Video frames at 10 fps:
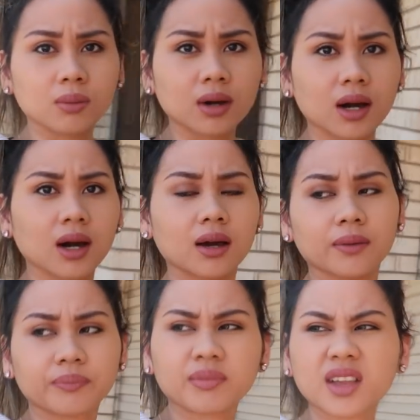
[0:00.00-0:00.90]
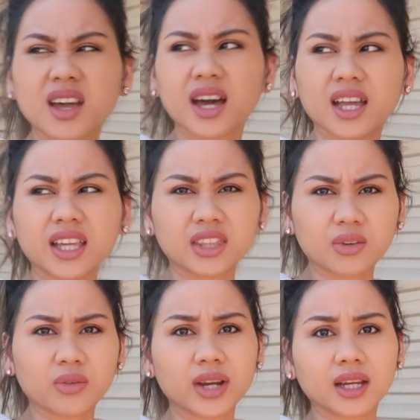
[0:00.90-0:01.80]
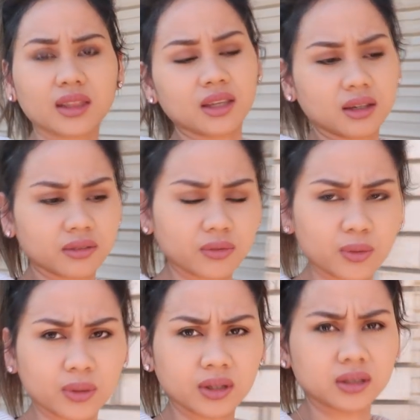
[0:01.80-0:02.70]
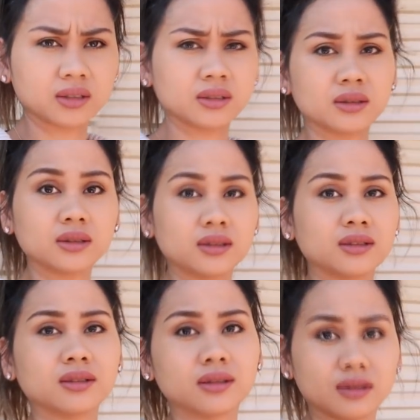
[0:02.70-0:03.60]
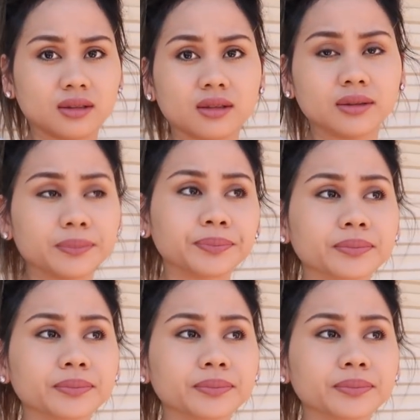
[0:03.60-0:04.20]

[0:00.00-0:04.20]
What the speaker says: Wow. Like three, I think, four. Yeah.